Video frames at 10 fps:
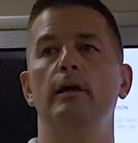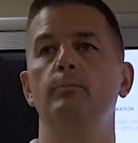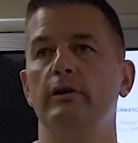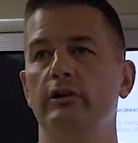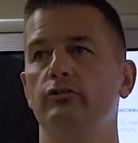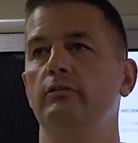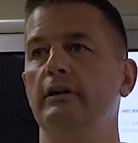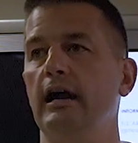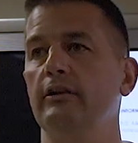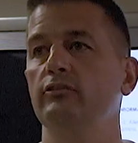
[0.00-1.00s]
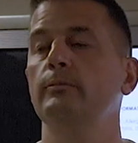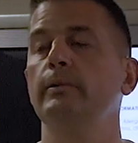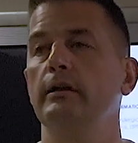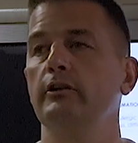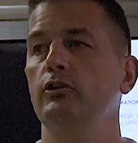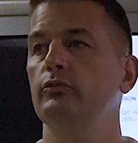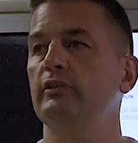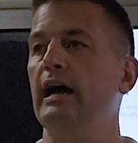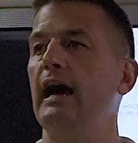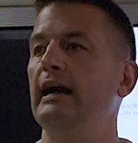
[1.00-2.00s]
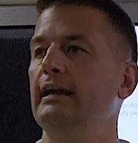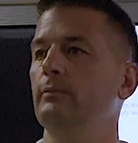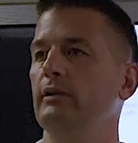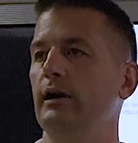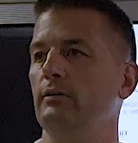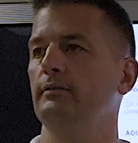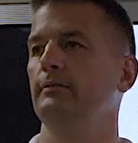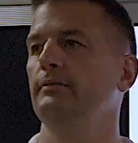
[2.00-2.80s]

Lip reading: blood pressure or not to be able to use the IM route?